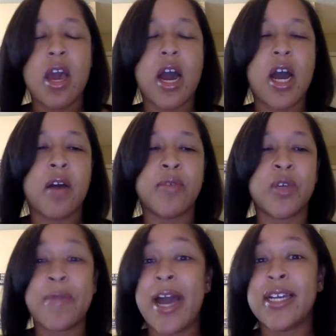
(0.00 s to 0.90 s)
Um, so
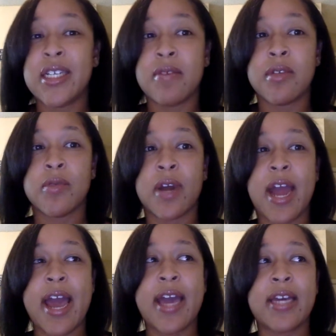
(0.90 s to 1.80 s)
my attempts were
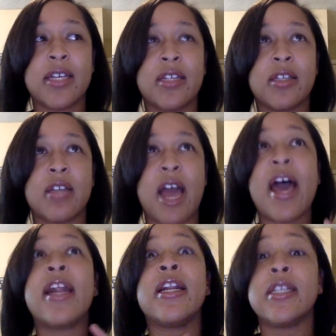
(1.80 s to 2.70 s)
at I
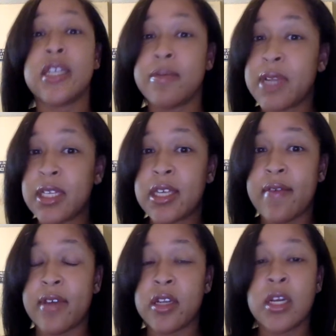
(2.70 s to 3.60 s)
had an attempt at
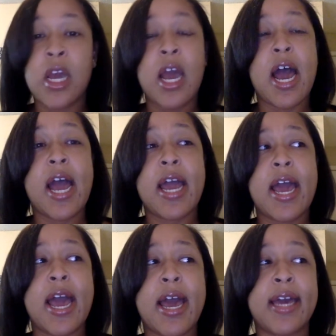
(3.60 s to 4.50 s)
seven. I
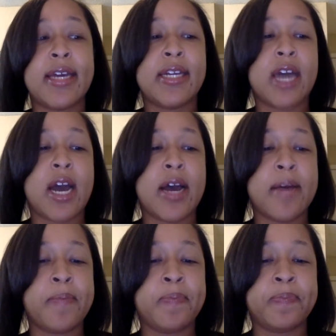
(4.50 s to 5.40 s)
had
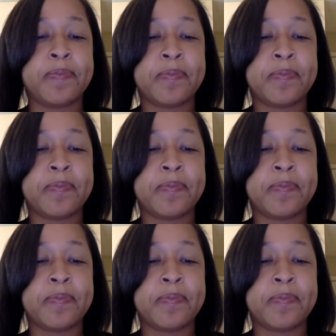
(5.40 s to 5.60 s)
um,